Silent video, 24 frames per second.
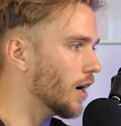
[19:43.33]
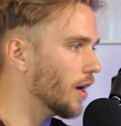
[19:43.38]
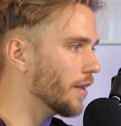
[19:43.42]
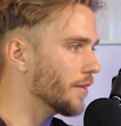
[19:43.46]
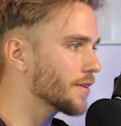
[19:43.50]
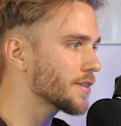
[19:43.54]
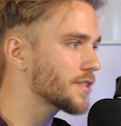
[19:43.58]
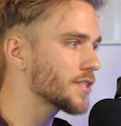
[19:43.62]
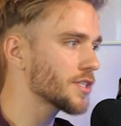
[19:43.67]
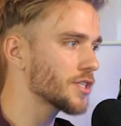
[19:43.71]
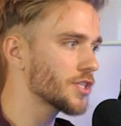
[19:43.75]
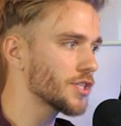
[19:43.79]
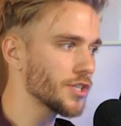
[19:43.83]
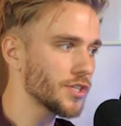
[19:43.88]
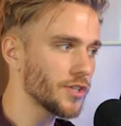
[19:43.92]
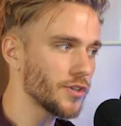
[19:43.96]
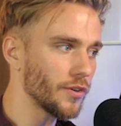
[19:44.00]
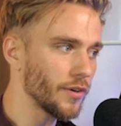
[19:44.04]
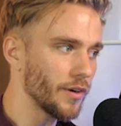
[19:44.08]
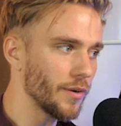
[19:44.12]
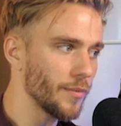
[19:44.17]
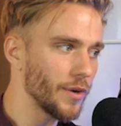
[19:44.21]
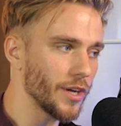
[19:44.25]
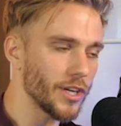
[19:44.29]
This is just
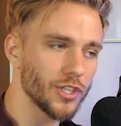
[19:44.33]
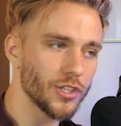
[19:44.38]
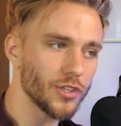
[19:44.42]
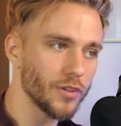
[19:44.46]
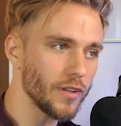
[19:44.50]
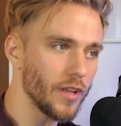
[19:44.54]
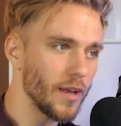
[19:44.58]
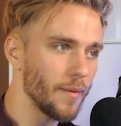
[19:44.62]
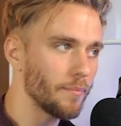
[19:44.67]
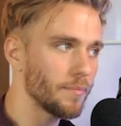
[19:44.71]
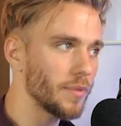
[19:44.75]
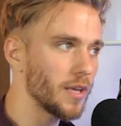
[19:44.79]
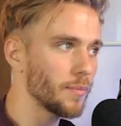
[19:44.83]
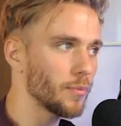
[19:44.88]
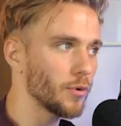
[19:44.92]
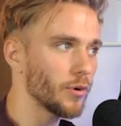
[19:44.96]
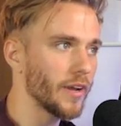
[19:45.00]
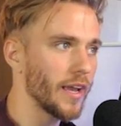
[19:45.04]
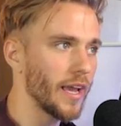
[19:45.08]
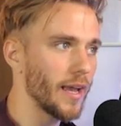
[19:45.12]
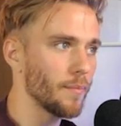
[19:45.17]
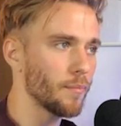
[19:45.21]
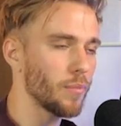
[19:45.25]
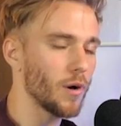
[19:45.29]
going to make sure that people
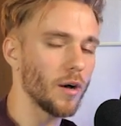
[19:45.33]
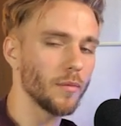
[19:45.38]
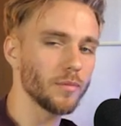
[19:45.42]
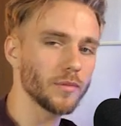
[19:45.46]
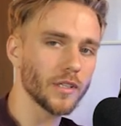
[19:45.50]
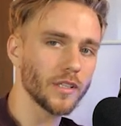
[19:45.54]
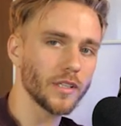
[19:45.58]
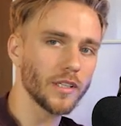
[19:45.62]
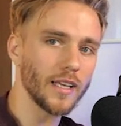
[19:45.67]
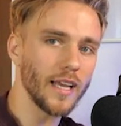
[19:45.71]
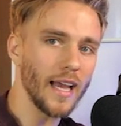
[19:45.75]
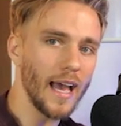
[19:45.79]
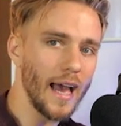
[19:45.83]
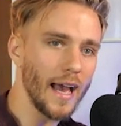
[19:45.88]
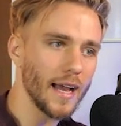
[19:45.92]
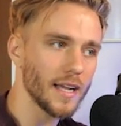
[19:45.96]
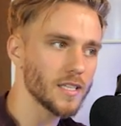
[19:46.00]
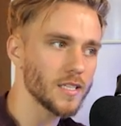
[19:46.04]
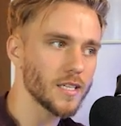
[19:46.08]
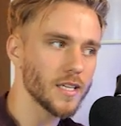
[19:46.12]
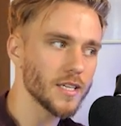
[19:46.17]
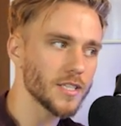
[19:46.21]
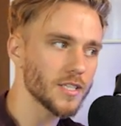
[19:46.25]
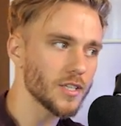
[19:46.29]
can't publicly
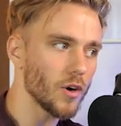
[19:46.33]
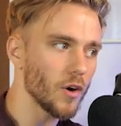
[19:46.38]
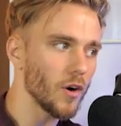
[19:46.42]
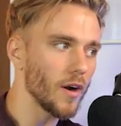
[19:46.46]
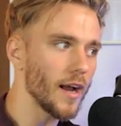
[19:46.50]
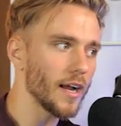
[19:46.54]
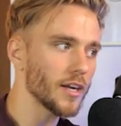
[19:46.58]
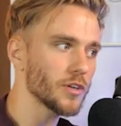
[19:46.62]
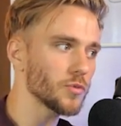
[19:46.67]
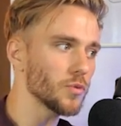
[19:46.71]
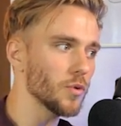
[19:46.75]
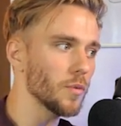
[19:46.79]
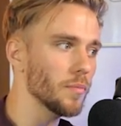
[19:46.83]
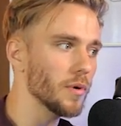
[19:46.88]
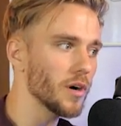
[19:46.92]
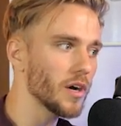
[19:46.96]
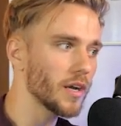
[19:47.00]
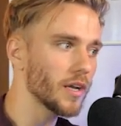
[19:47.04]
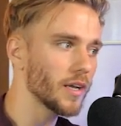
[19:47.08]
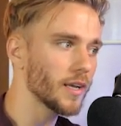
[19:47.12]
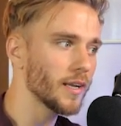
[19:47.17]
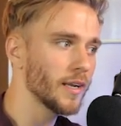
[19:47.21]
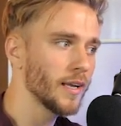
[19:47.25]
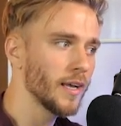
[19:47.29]
access our actual
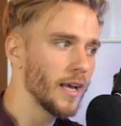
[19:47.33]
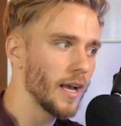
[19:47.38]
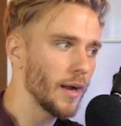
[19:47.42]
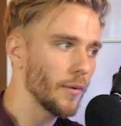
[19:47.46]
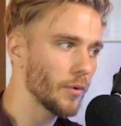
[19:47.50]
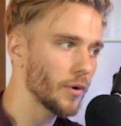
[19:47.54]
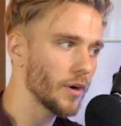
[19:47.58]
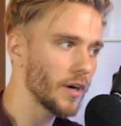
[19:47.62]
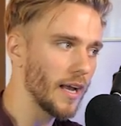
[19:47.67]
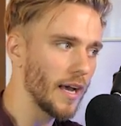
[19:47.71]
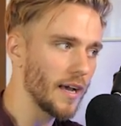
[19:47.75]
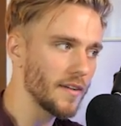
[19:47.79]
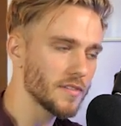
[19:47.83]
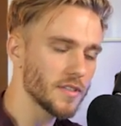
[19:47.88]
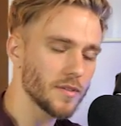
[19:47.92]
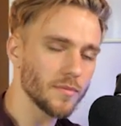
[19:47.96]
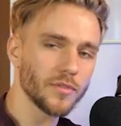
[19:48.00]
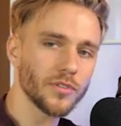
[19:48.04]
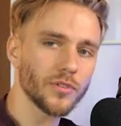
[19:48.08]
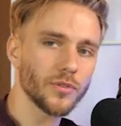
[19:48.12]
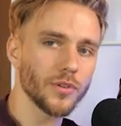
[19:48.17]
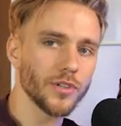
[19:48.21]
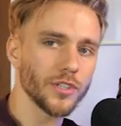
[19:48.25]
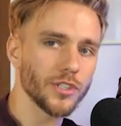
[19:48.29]
bucket. We're going to have
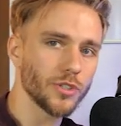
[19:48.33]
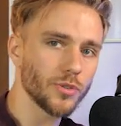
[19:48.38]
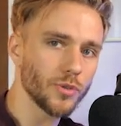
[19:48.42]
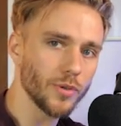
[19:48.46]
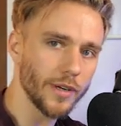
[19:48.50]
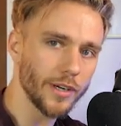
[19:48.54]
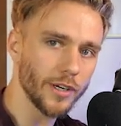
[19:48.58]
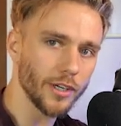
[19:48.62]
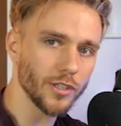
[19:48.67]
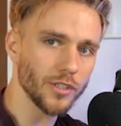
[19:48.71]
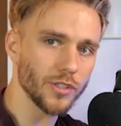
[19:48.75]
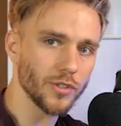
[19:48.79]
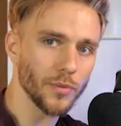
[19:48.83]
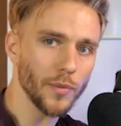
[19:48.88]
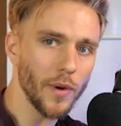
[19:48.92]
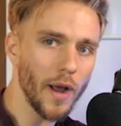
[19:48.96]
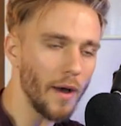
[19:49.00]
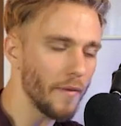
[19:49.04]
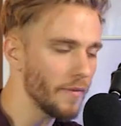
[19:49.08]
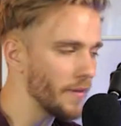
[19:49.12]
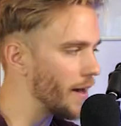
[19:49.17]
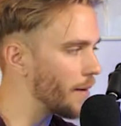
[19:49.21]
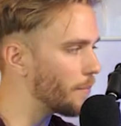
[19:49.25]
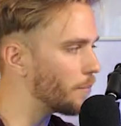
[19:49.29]
some sort of triggers
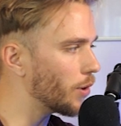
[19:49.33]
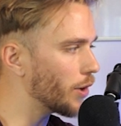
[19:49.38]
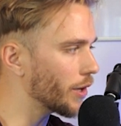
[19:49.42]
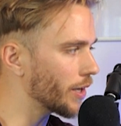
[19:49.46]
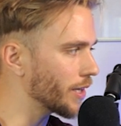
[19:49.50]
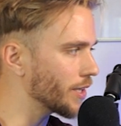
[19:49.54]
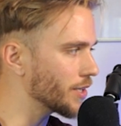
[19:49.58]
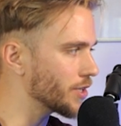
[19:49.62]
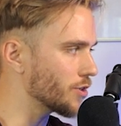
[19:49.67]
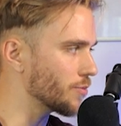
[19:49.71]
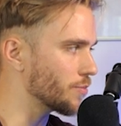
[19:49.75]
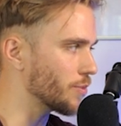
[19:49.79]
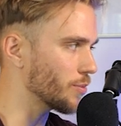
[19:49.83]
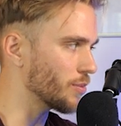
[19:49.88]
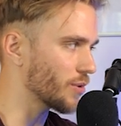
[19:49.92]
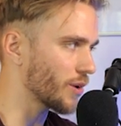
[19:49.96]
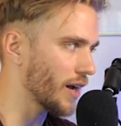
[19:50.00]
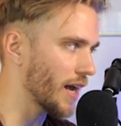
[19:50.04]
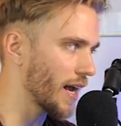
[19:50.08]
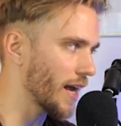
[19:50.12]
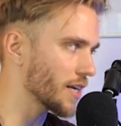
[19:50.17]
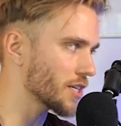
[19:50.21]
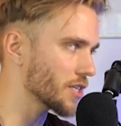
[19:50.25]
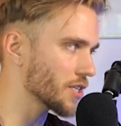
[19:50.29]
around that bucket so people
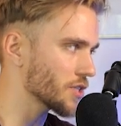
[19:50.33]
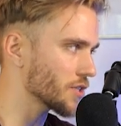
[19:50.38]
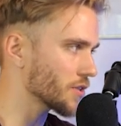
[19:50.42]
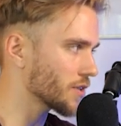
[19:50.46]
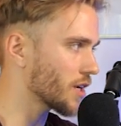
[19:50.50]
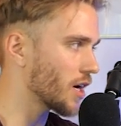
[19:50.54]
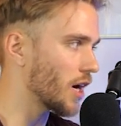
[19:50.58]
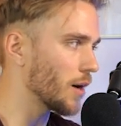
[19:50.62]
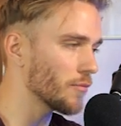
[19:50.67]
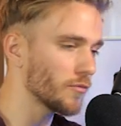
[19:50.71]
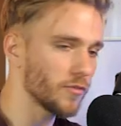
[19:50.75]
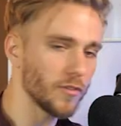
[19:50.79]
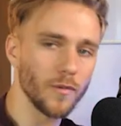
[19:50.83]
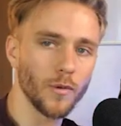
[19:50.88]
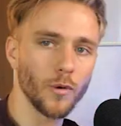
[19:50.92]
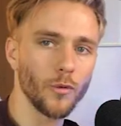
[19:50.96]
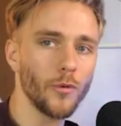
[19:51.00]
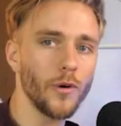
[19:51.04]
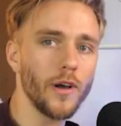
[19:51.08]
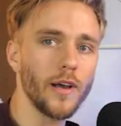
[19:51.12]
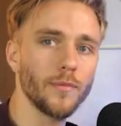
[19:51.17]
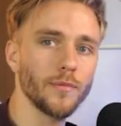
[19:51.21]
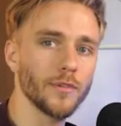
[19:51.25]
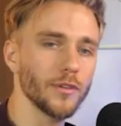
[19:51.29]
can't just come from the
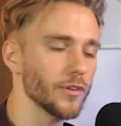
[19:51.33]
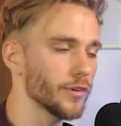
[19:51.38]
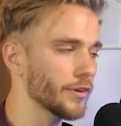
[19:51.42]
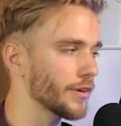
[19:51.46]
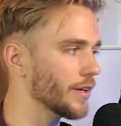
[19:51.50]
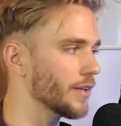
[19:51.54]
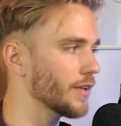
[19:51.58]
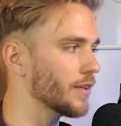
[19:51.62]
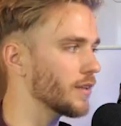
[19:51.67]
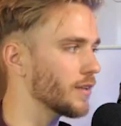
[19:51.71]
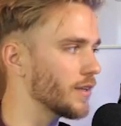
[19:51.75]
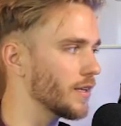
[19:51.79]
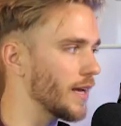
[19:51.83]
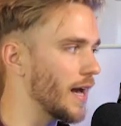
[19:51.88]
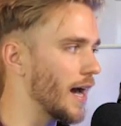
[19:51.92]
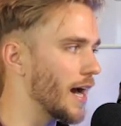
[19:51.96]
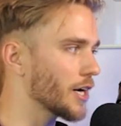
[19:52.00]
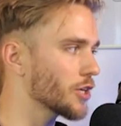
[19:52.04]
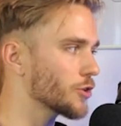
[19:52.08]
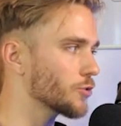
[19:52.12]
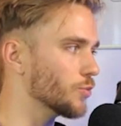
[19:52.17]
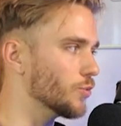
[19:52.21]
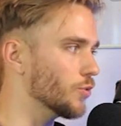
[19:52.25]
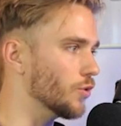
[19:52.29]
web and look at the
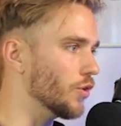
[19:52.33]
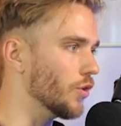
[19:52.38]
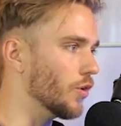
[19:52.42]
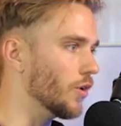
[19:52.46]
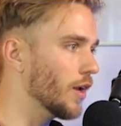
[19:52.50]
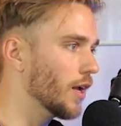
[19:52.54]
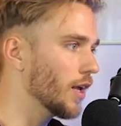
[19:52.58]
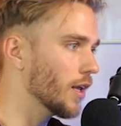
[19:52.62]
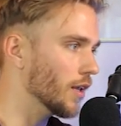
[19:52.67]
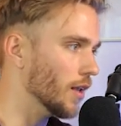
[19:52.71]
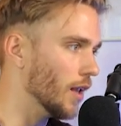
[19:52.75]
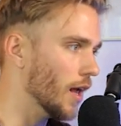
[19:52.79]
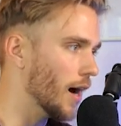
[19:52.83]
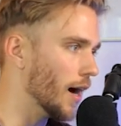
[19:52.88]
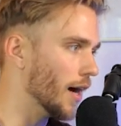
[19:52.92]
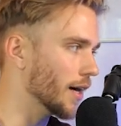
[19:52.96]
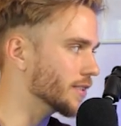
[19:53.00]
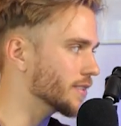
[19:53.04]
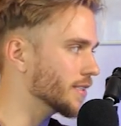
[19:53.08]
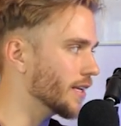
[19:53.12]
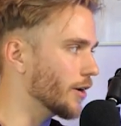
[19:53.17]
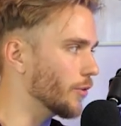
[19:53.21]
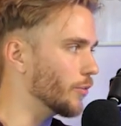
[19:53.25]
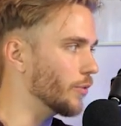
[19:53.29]
actual
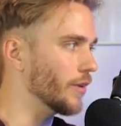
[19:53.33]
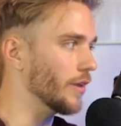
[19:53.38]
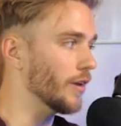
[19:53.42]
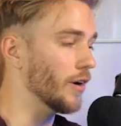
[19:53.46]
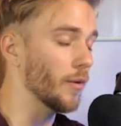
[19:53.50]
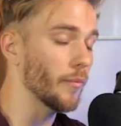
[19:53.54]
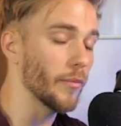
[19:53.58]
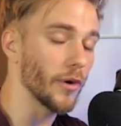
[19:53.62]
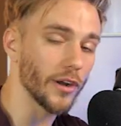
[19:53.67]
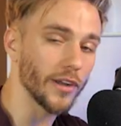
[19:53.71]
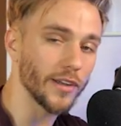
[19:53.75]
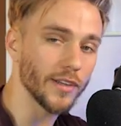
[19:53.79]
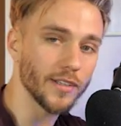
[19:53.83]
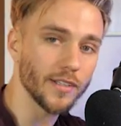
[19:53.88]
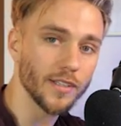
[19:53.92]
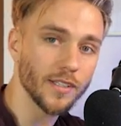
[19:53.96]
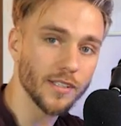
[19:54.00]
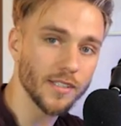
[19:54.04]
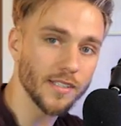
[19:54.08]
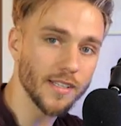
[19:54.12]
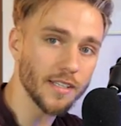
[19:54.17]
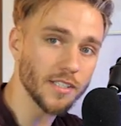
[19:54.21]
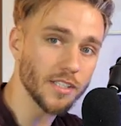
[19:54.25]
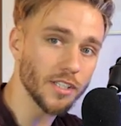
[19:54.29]
logs that are within our bucket,
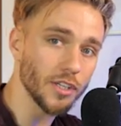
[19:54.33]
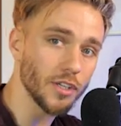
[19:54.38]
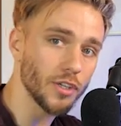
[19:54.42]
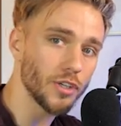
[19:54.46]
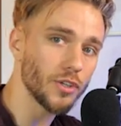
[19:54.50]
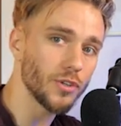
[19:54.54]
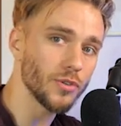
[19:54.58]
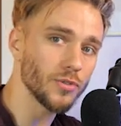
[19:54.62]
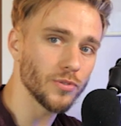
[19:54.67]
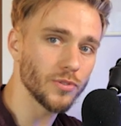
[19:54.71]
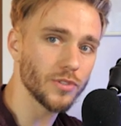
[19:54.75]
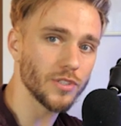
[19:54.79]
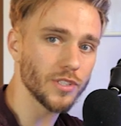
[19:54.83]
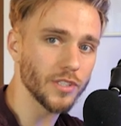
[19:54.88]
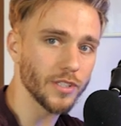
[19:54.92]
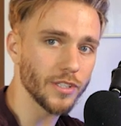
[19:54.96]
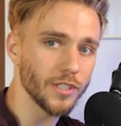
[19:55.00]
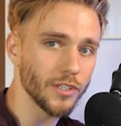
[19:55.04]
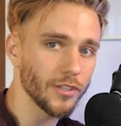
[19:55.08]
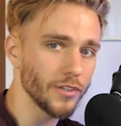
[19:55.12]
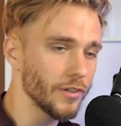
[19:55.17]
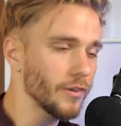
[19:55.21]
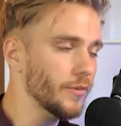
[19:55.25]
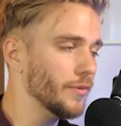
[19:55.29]
because that's a huge
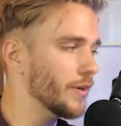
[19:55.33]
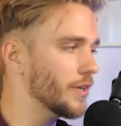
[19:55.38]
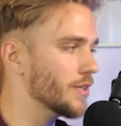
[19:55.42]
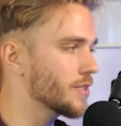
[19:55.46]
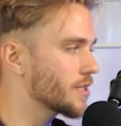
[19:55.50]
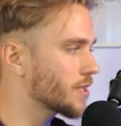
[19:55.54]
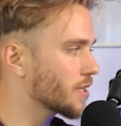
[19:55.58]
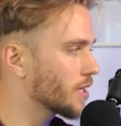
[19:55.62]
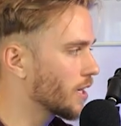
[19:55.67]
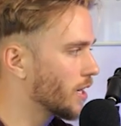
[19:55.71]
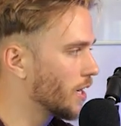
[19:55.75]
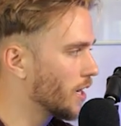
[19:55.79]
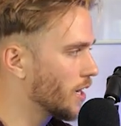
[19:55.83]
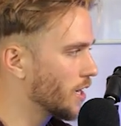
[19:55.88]
security risk.